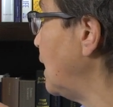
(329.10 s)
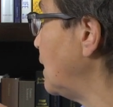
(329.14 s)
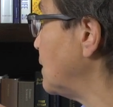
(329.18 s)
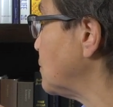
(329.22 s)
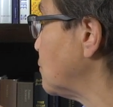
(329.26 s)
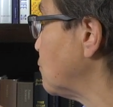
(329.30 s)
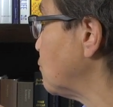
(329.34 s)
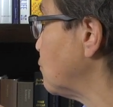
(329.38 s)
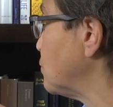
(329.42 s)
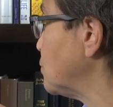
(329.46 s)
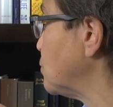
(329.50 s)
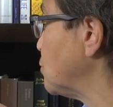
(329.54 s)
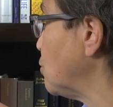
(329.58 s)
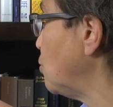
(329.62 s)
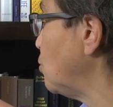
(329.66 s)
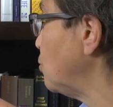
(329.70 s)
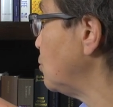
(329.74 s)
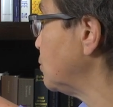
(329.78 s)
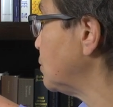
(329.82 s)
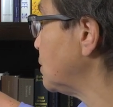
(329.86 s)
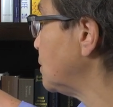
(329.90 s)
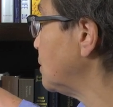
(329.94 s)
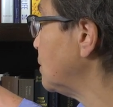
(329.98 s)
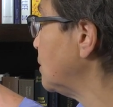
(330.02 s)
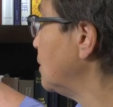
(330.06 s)
as a
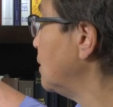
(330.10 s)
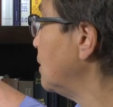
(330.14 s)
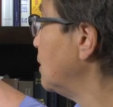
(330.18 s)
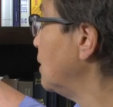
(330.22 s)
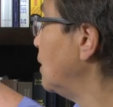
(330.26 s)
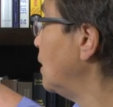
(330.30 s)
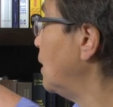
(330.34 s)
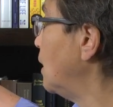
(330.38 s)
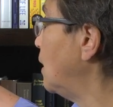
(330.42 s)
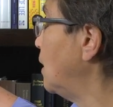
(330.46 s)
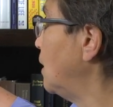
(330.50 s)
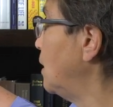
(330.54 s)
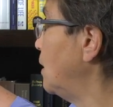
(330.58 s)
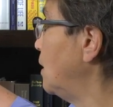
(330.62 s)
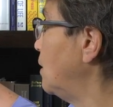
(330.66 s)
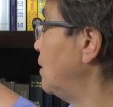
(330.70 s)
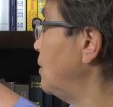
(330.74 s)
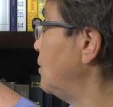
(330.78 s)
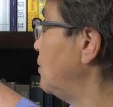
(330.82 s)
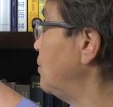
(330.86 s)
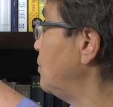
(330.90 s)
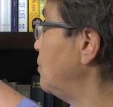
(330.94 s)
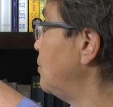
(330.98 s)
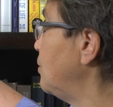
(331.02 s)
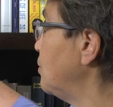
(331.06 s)
result,
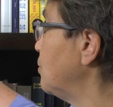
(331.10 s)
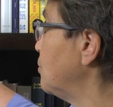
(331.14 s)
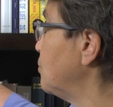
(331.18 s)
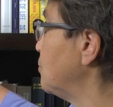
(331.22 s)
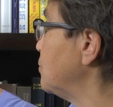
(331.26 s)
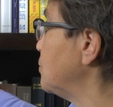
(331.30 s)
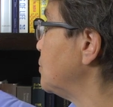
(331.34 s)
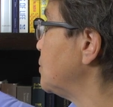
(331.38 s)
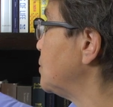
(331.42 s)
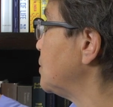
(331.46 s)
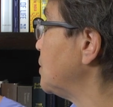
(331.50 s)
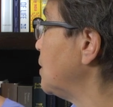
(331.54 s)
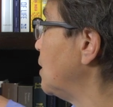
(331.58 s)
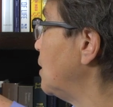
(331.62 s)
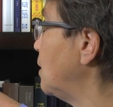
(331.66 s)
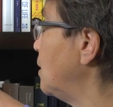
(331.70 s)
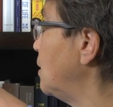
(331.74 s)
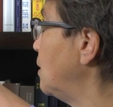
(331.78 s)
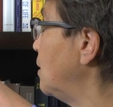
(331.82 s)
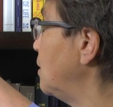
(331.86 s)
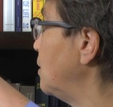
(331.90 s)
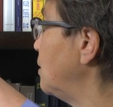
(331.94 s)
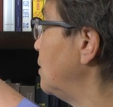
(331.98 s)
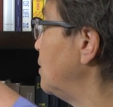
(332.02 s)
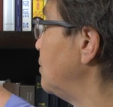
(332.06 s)
uh, there's,
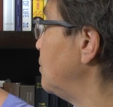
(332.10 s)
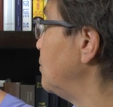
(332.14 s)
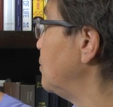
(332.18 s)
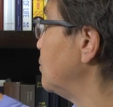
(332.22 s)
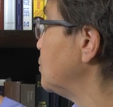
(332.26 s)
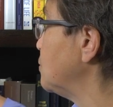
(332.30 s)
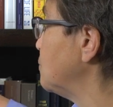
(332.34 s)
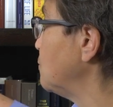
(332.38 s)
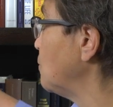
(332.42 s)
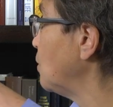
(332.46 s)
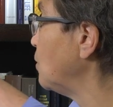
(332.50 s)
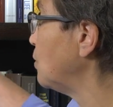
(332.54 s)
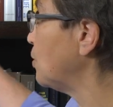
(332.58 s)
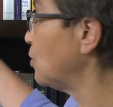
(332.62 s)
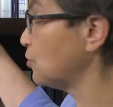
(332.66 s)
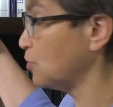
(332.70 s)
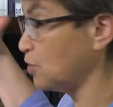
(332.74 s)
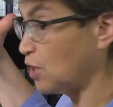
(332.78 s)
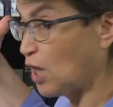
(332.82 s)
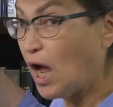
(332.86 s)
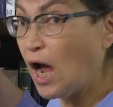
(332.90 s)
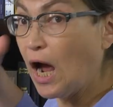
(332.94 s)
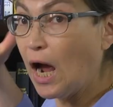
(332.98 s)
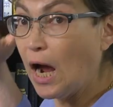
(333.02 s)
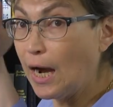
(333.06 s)
uh, there's, there's
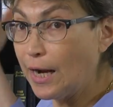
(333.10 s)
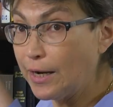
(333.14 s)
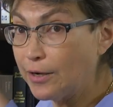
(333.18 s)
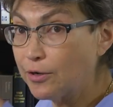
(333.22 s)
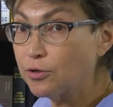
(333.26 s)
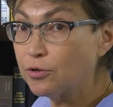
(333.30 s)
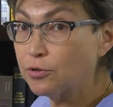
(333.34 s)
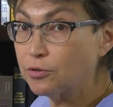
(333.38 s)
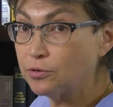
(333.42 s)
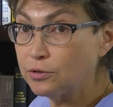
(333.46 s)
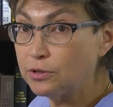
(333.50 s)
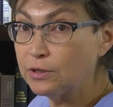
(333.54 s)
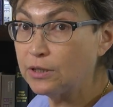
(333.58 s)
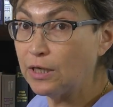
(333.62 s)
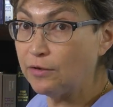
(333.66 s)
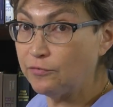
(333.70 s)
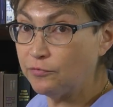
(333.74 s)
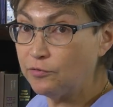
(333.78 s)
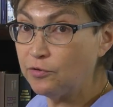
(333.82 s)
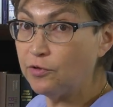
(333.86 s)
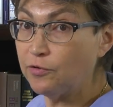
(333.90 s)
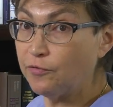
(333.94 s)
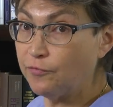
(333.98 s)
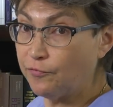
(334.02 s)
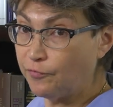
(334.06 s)
a higher
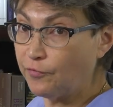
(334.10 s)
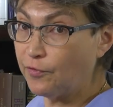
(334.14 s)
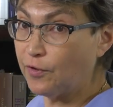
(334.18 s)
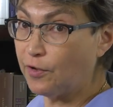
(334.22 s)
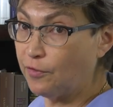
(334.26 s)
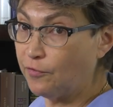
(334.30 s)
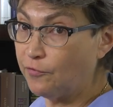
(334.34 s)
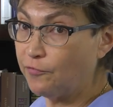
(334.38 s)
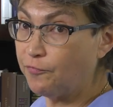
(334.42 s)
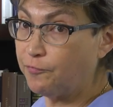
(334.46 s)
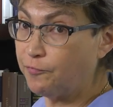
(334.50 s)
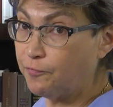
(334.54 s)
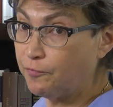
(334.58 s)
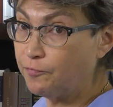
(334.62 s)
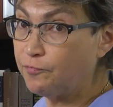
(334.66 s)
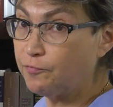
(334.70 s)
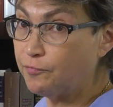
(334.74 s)
level of, of